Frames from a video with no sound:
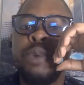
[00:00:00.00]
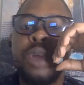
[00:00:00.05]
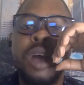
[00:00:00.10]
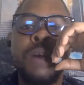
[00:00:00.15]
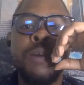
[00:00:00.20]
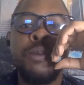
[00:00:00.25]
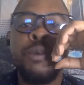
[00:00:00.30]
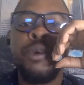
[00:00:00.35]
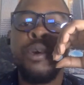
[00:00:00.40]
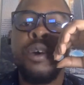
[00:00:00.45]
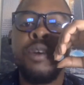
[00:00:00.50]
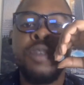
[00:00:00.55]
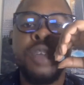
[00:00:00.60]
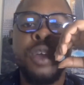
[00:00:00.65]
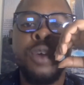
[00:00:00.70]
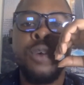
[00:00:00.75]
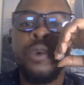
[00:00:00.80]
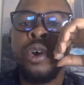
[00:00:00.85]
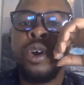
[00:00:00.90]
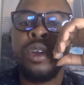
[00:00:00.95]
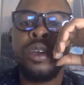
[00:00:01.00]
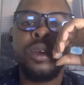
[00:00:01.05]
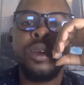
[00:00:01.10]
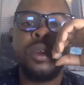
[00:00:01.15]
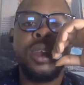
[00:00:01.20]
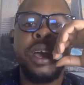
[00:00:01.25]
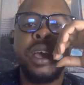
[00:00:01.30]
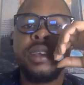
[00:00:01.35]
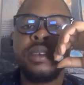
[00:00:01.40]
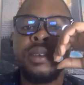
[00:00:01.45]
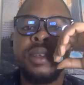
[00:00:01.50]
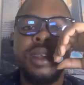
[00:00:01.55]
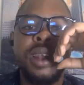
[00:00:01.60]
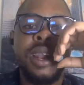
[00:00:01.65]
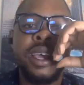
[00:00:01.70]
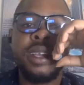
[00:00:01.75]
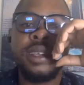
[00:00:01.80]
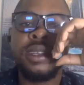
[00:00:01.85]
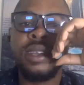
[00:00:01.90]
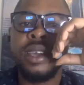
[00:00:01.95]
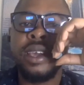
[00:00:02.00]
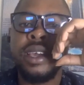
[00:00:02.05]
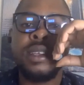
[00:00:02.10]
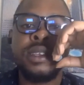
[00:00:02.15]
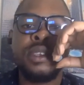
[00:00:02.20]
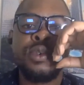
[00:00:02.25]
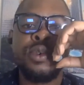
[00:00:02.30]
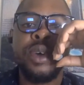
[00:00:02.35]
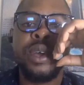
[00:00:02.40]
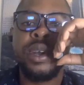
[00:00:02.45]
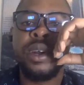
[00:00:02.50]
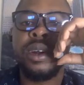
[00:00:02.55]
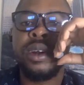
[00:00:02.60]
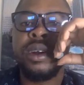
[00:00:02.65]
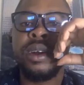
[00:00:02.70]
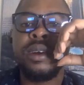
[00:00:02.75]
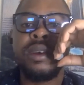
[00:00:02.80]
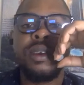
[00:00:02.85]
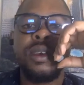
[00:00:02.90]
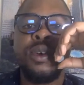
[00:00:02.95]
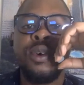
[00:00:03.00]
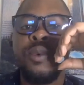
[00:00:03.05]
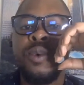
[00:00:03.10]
put out more of their work on like LinkedIn, Twitter,